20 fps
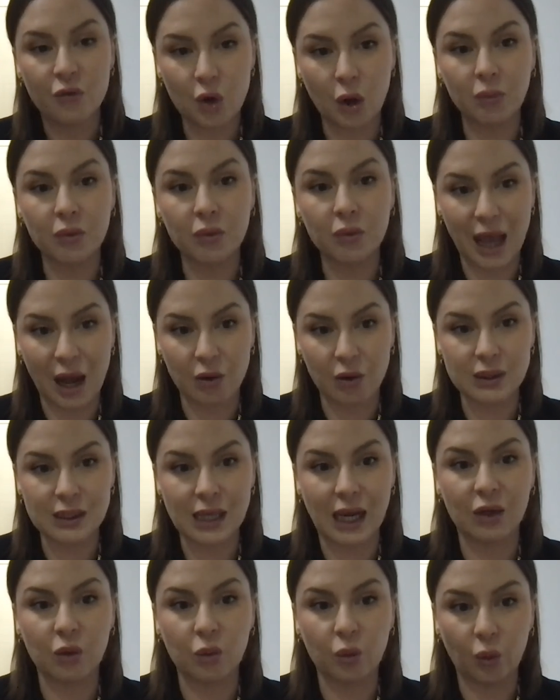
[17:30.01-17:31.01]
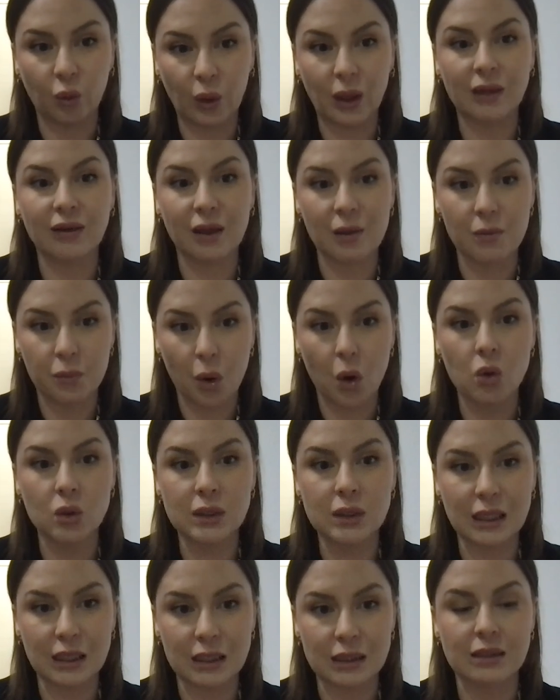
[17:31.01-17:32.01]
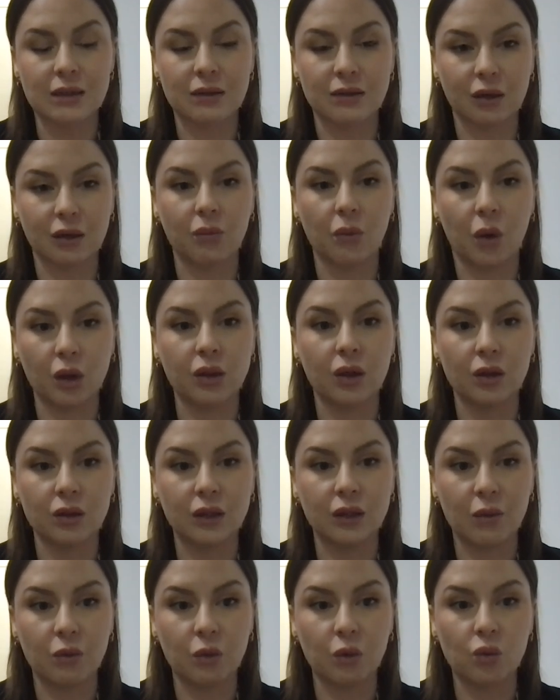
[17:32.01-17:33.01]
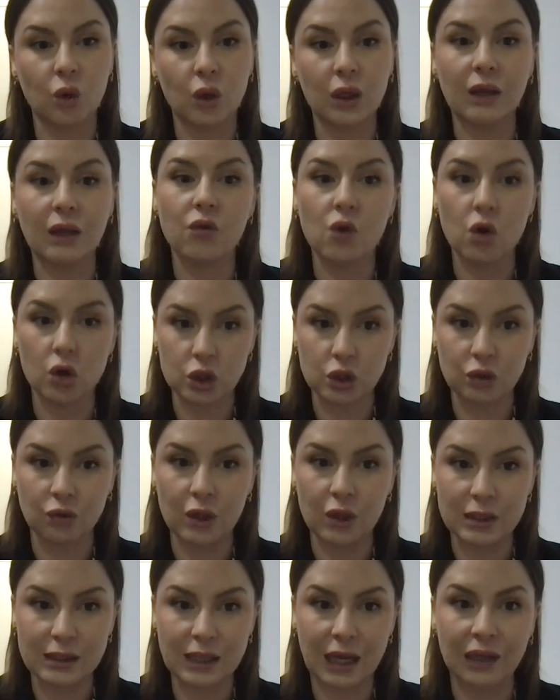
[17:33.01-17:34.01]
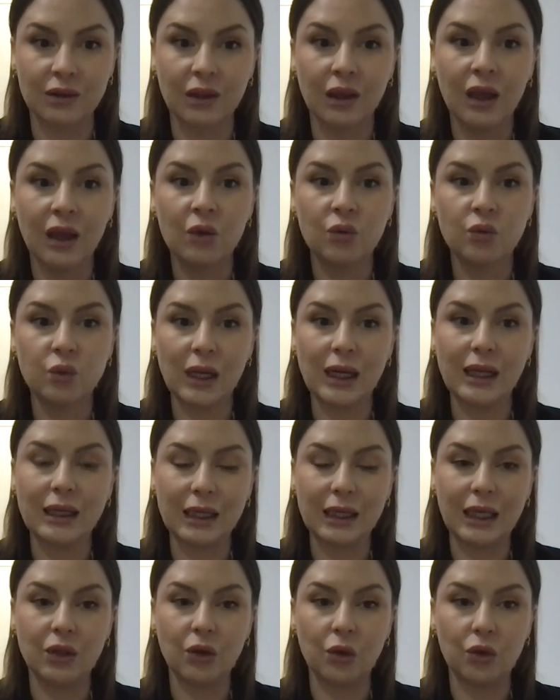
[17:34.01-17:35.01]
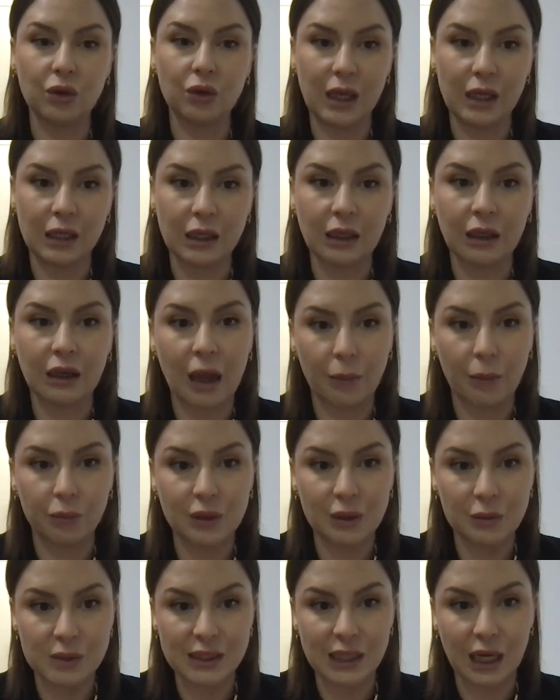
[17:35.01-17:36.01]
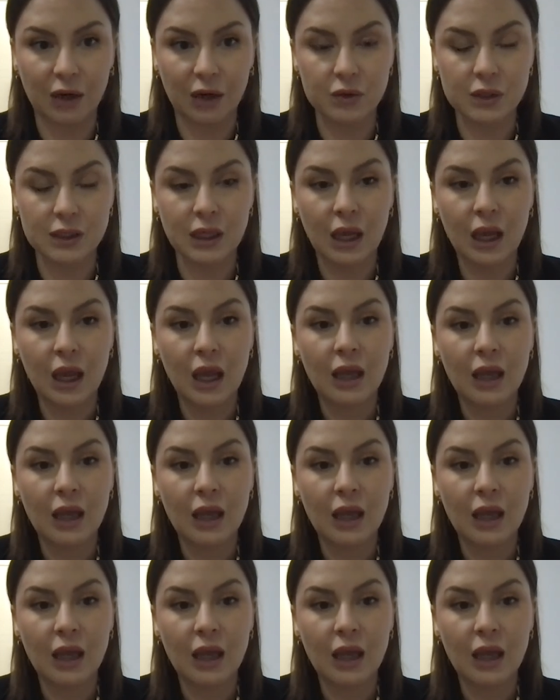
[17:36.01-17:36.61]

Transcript: from the outside with imposing a certain model that will work if Kosovo is not really keen on taking it up themselves.